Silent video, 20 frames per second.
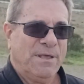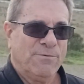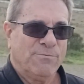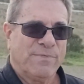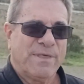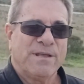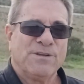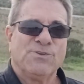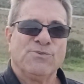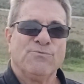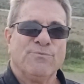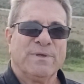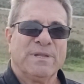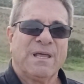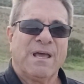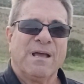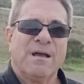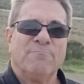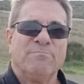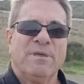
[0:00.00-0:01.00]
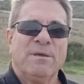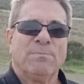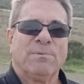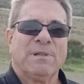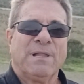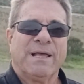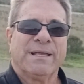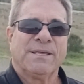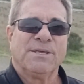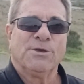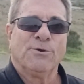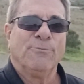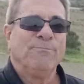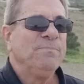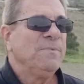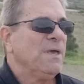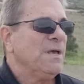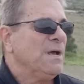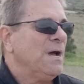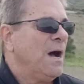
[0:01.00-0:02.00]
they do rely on people like you.
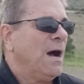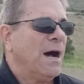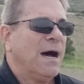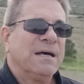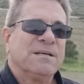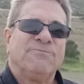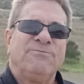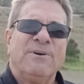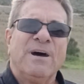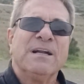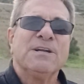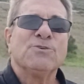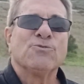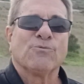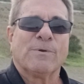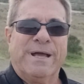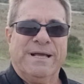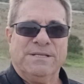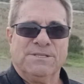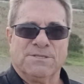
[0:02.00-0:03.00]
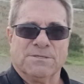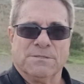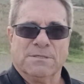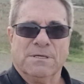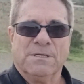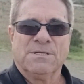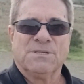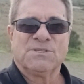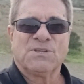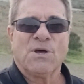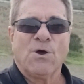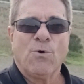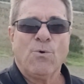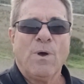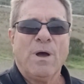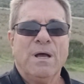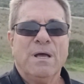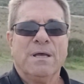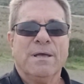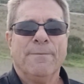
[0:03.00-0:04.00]
Fundraiser.
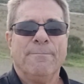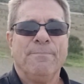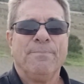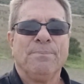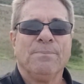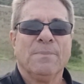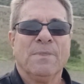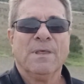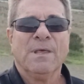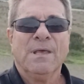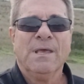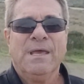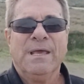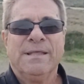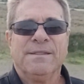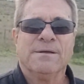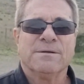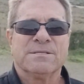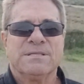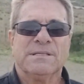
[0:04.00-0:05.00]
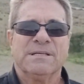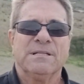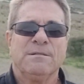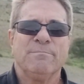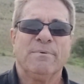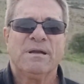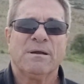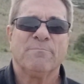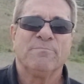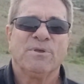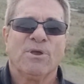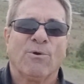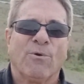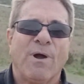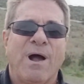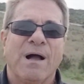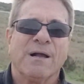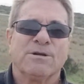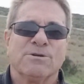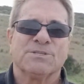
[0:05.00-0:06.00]
So there's a little bit of
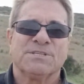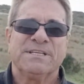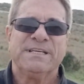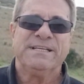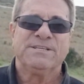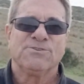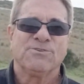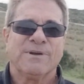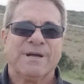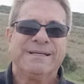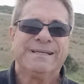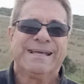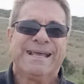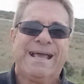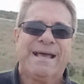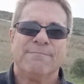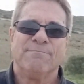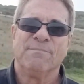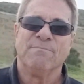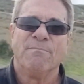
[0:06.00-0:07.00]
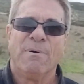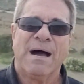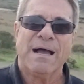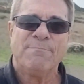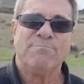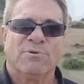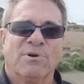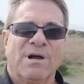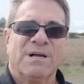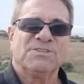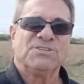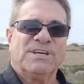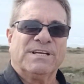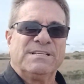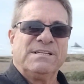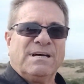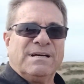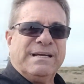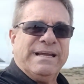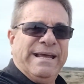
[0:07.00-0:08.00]
bureaucracy trying to get my project
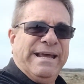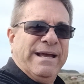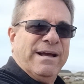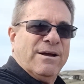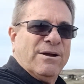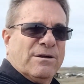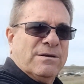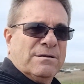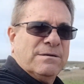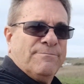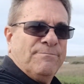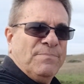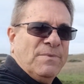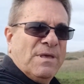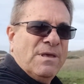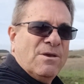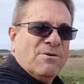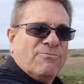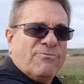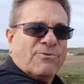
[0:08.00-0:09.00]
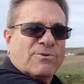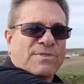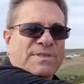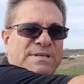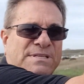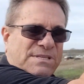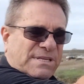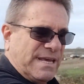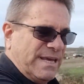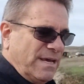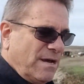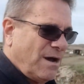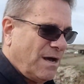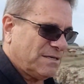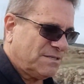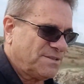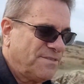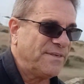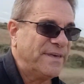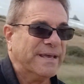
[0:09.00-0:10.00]
done here for this
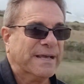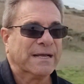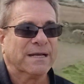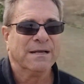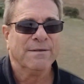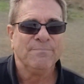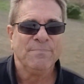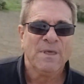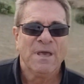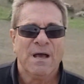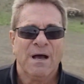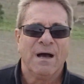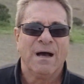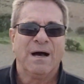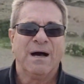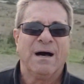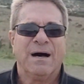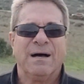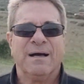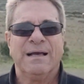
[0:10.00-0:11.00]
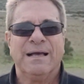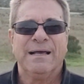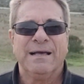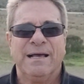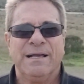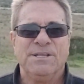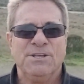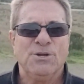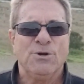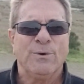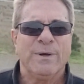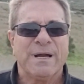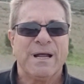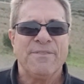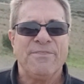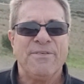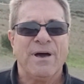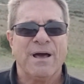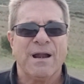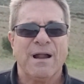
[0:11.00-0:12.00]
kiosk thing. And I
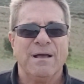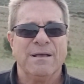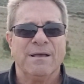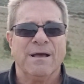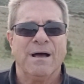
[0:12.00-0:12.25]
thought,